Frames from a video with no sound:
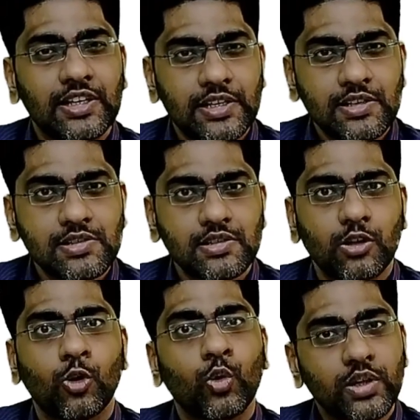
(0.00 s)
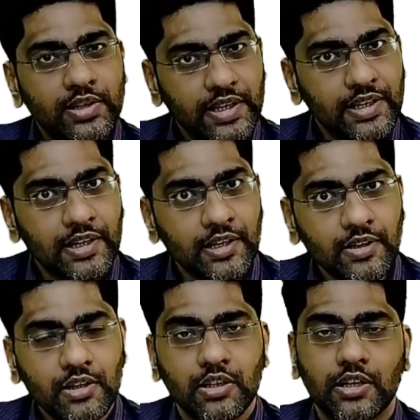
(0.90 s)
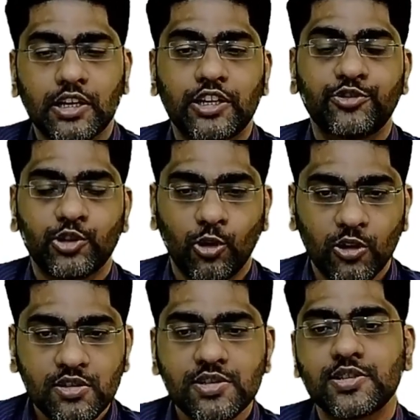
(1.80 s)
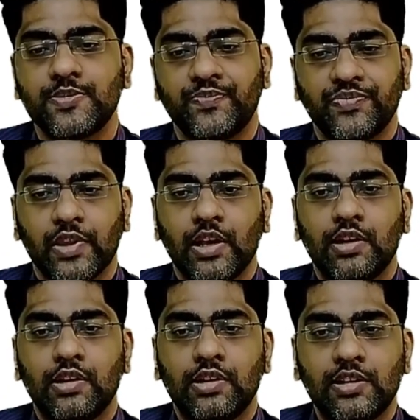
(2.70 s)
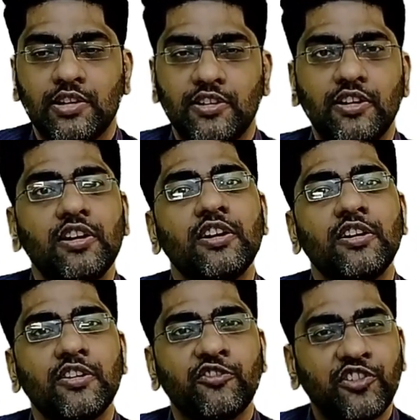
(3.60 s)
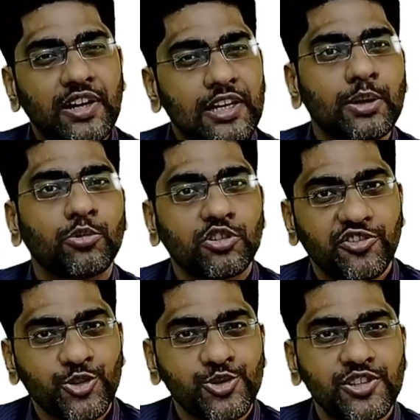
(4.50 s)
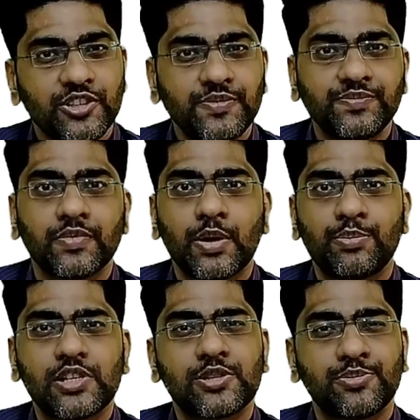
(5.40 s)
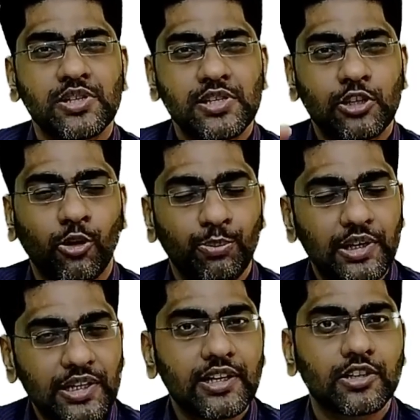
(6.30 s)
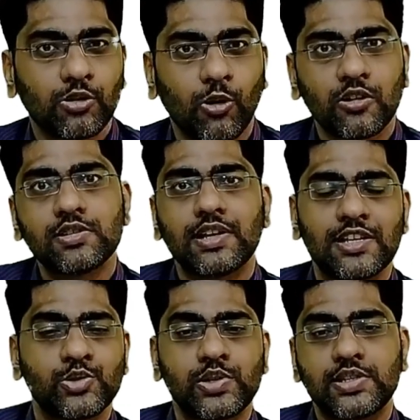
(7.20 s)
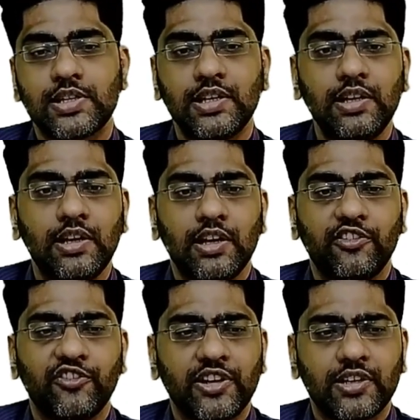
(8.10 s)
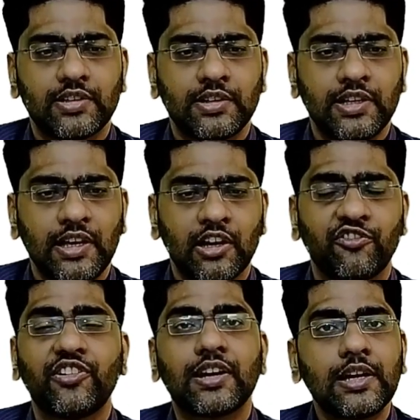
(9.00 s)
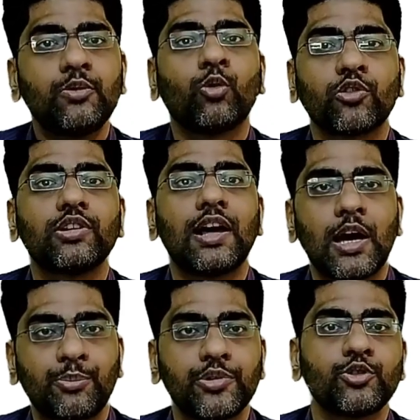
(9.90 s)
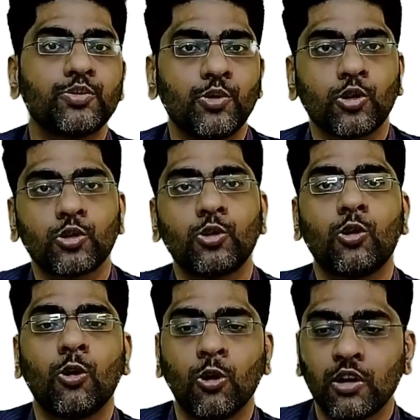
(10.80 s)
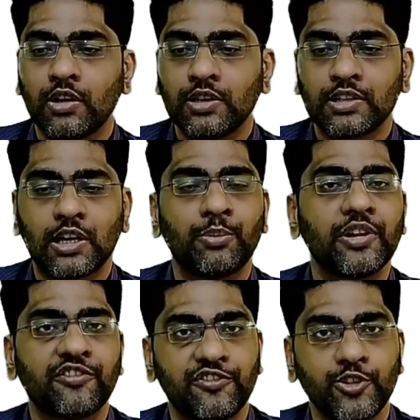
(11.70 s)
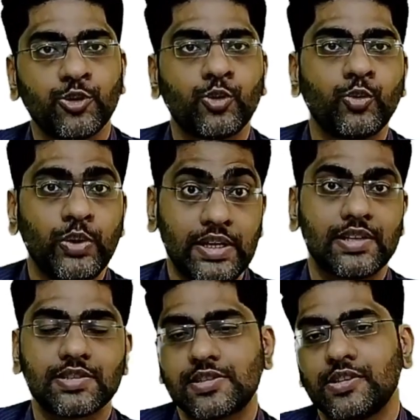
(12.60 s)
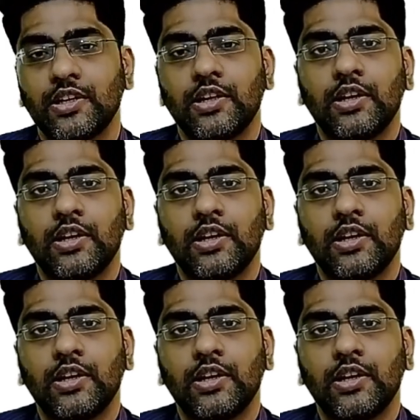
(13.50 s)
feelings, overthinking, negative thoughts, worried about the future, pessimistic or bleak thoughts, as we say, where they are worried what will happen tomorrow or in the coming few weeks.